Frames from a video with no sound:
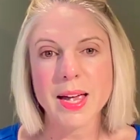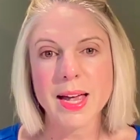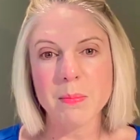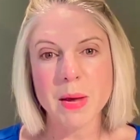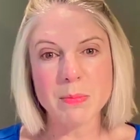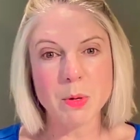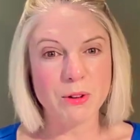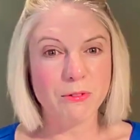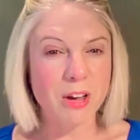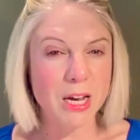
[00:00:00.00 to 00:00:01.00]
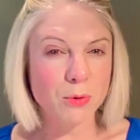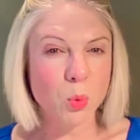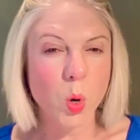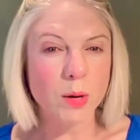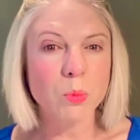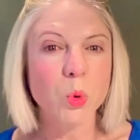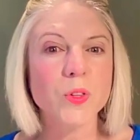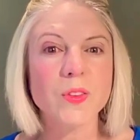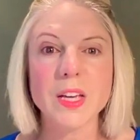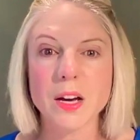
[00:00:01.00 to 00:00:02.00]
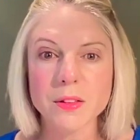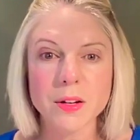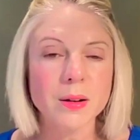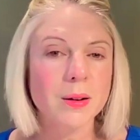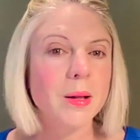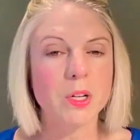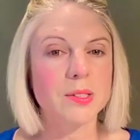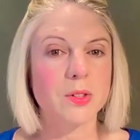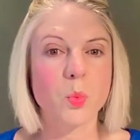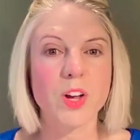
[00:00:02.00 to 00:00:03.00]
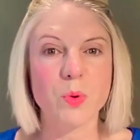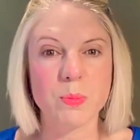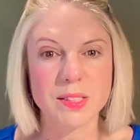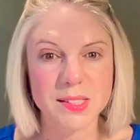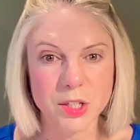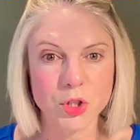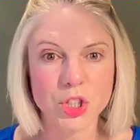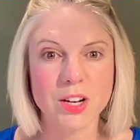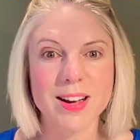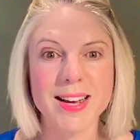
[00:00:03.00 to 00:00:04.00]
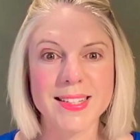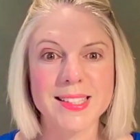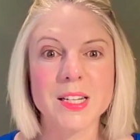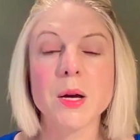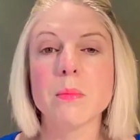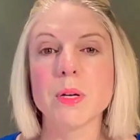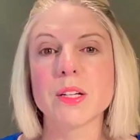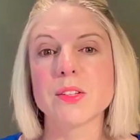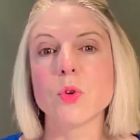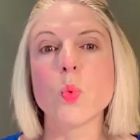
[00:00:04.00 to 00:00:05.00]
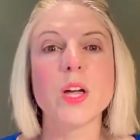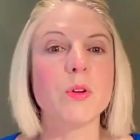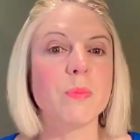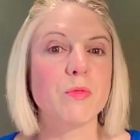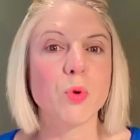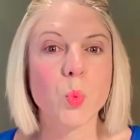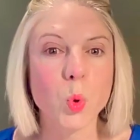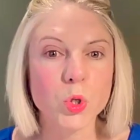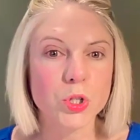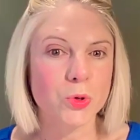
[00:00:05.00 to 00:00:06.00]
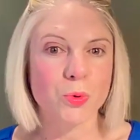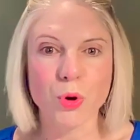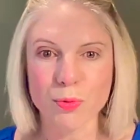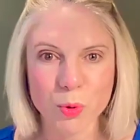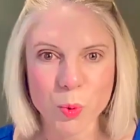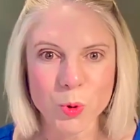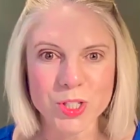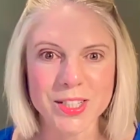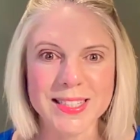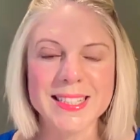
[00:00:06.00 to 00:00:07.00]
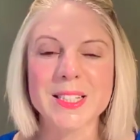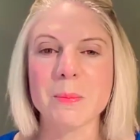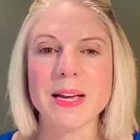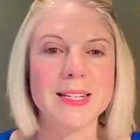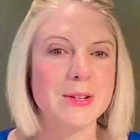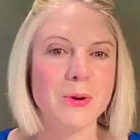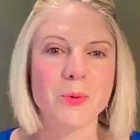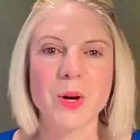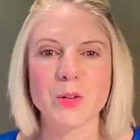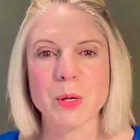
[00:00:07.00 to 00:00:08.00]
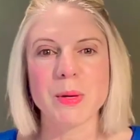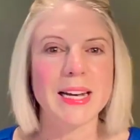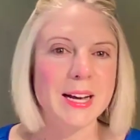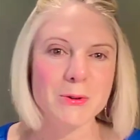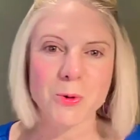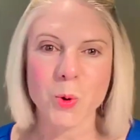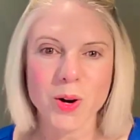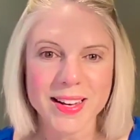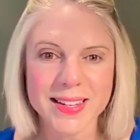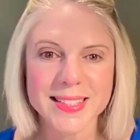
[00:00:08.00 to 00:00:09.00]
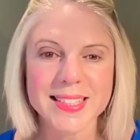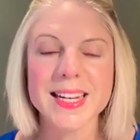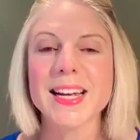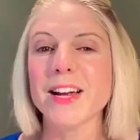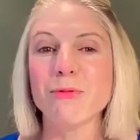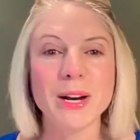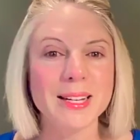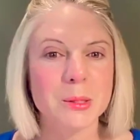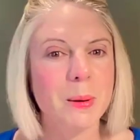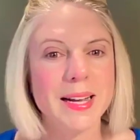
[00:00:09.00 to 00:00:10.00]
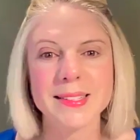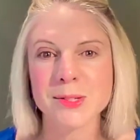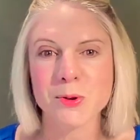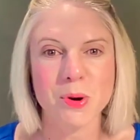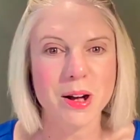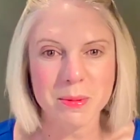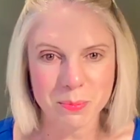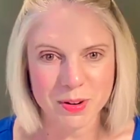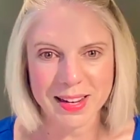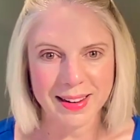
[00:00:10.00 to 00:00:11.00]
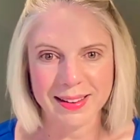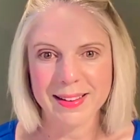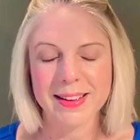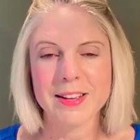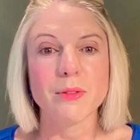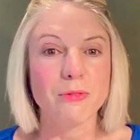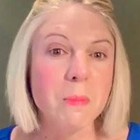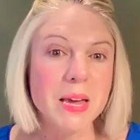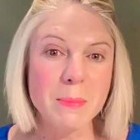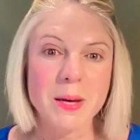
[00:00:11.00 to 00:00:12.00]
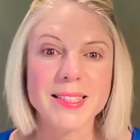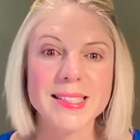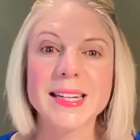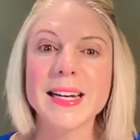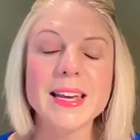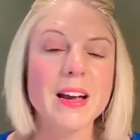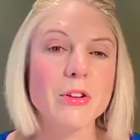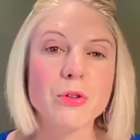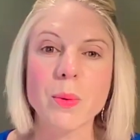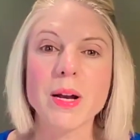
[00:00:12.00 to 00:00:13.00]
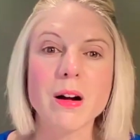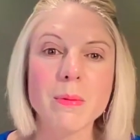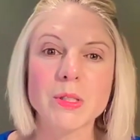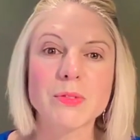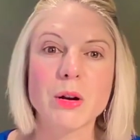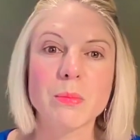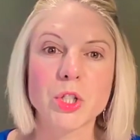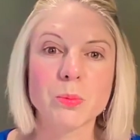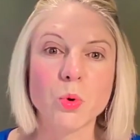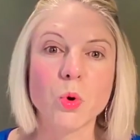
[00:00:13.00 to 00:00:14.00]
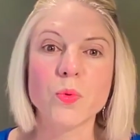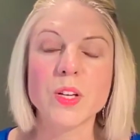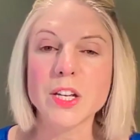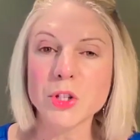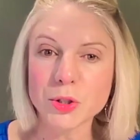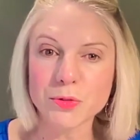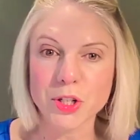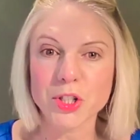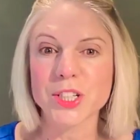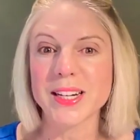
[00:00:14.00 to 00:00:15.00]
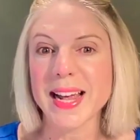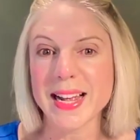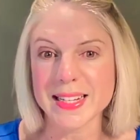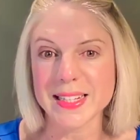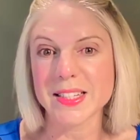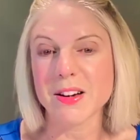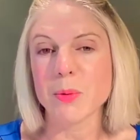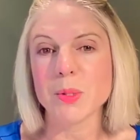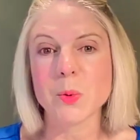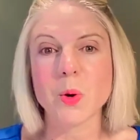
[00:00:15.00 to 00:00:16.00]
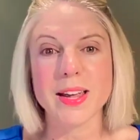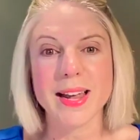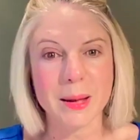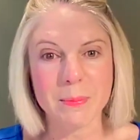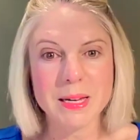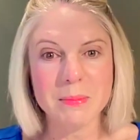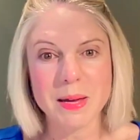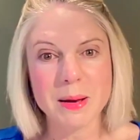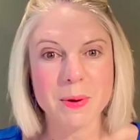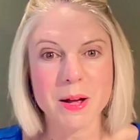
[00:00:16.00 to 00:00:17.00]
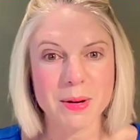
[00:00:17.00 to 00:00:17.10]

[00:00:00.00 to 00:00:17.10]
and maybe we favor one more than the other because of the way we've been socialized, because of the way we've been rewarded or not rewarded, depending on whether we were loud or quiet, it really depends on your upbringing. For me personally, growing up, I was very much more on the introversion end. I was quite happy being by